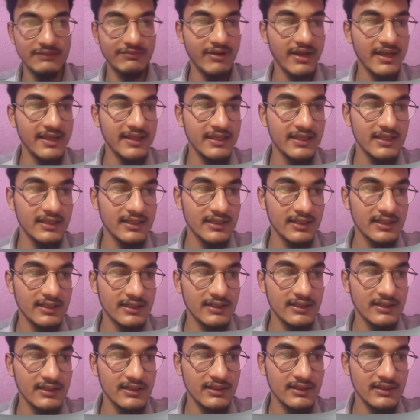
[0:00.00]
If I
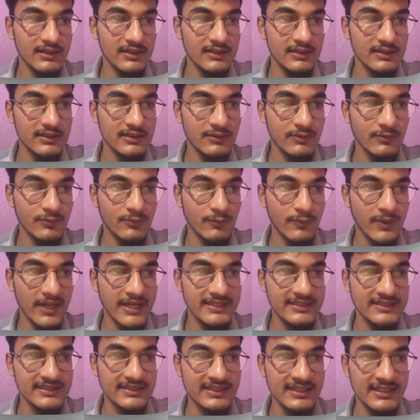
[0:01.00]

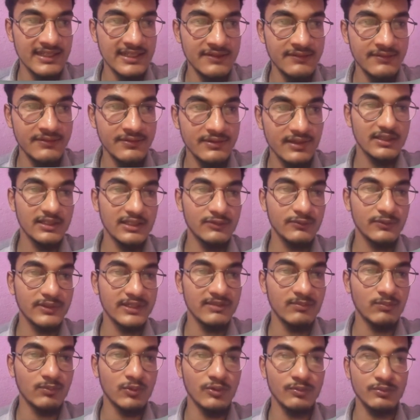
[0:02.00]
write left, it
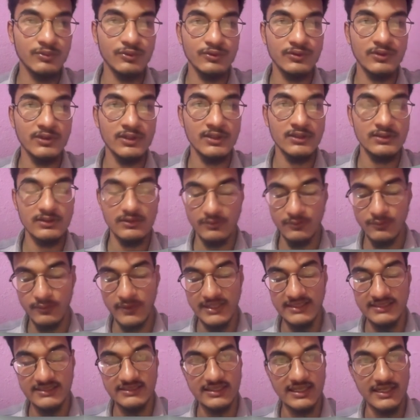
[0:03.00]
will move to the
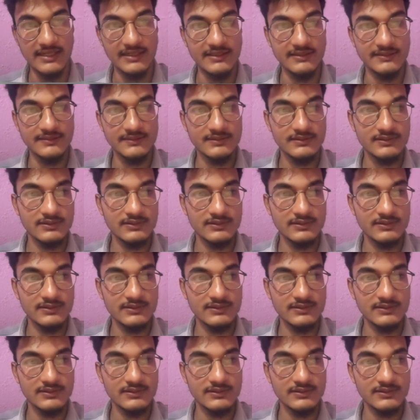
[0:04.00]
right side.